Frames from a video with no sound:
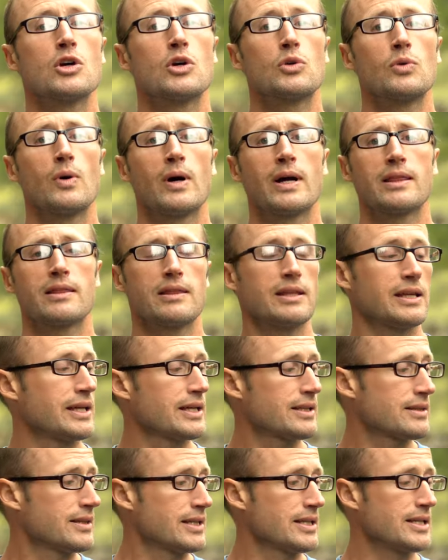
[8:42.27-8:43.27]
Who do I
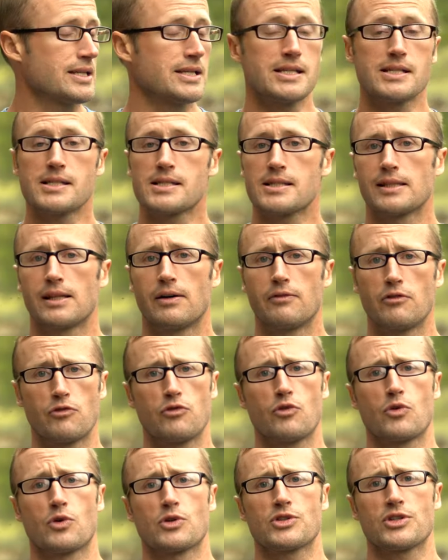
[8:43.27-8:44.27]
think these level
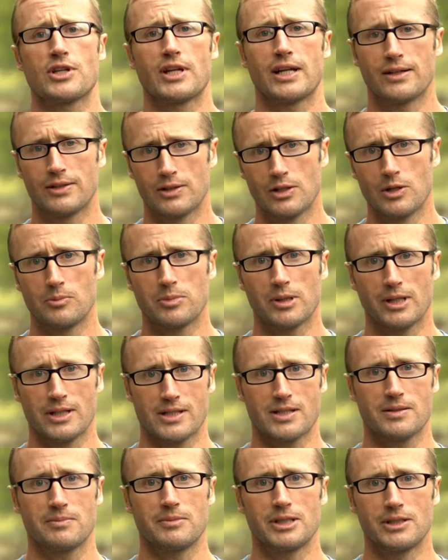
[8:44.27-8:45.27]
4 standalone
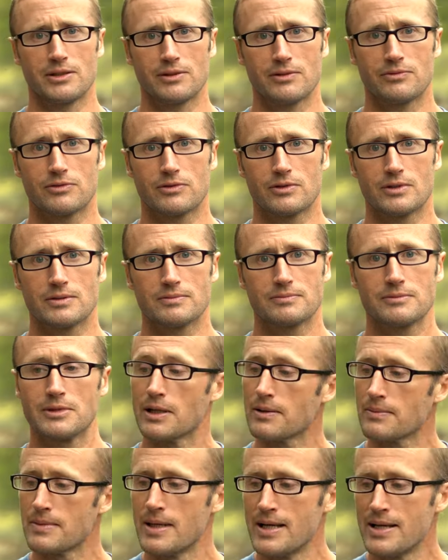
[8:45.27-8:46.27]
plates would be good for?
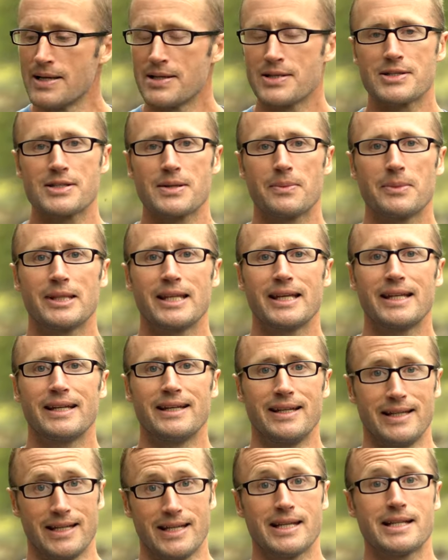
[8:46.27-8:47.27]
Well, someone
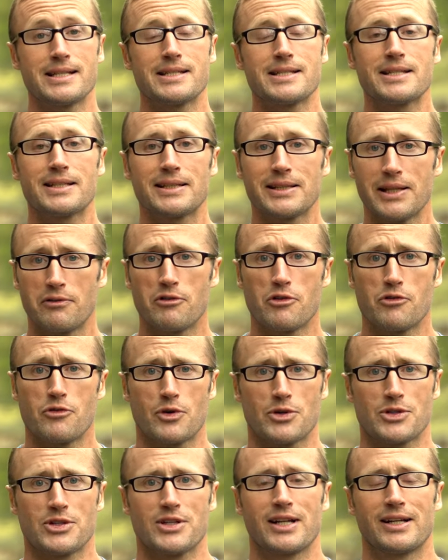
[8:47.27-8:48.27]
that needs level
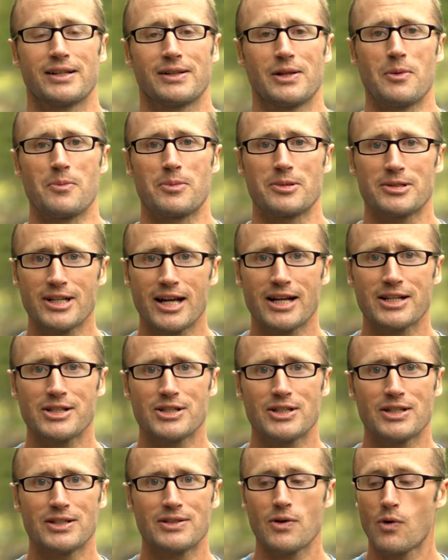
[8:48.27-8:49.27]
4 standalone
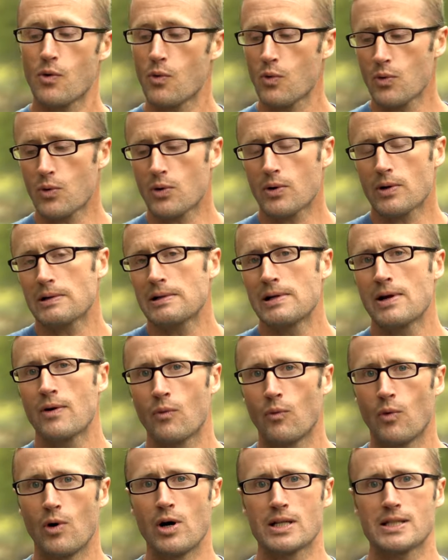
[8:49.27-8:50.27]
protection or
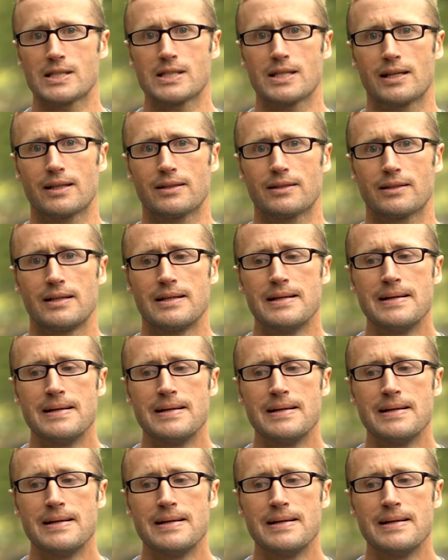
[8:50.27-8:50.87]
wants it.